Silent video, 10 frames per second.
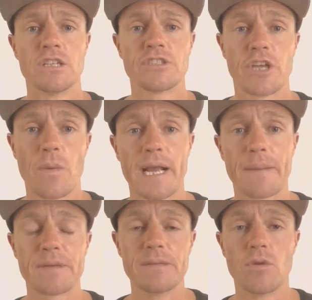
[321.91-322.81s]
So you wake
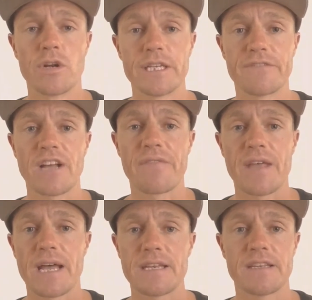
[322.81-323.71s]
up in the morning, you've done
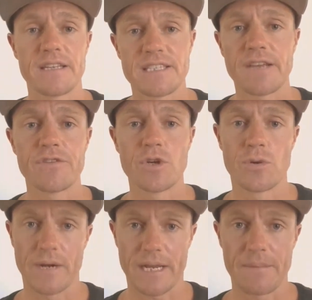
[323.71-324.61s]
that, it's given you a
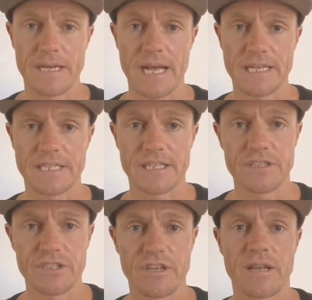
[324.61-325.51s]
recommendation,
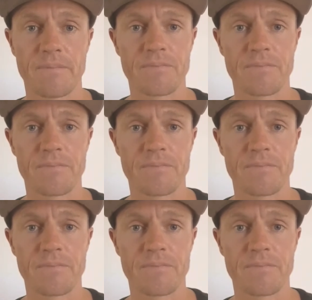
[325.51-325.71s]
and